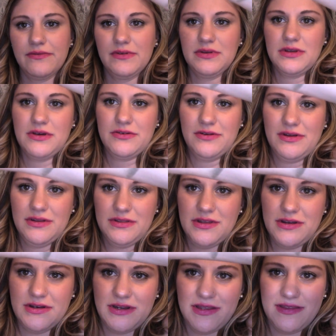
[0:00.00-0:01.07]
no,
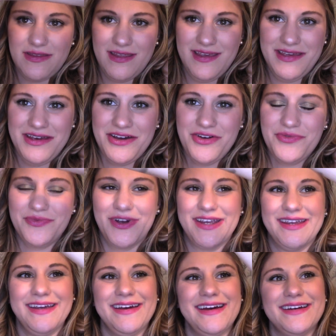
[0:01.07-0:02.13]
there it is. Oh my
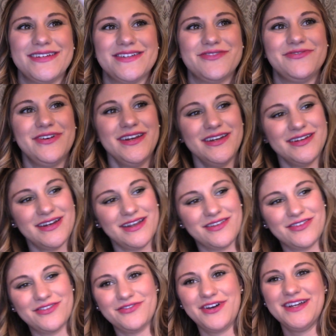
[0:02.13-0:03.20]
gosh, why did I
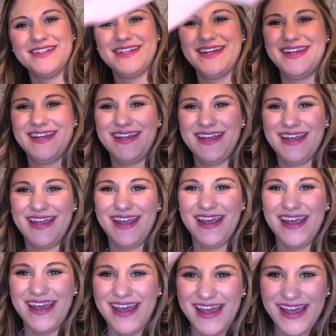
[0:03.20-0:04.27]
swatch?
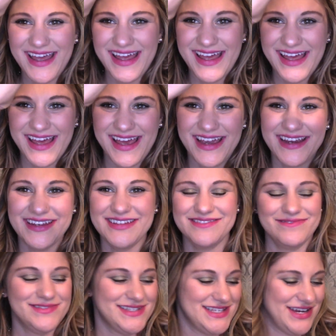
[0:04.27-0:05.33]

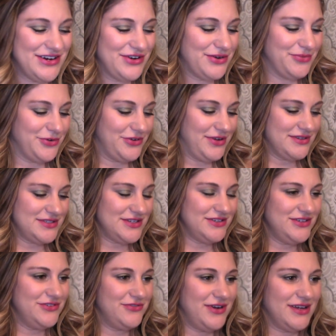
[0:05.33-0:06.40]
I'm terrible, I tell
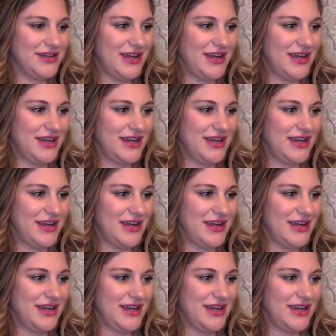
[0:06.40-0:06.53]
you what,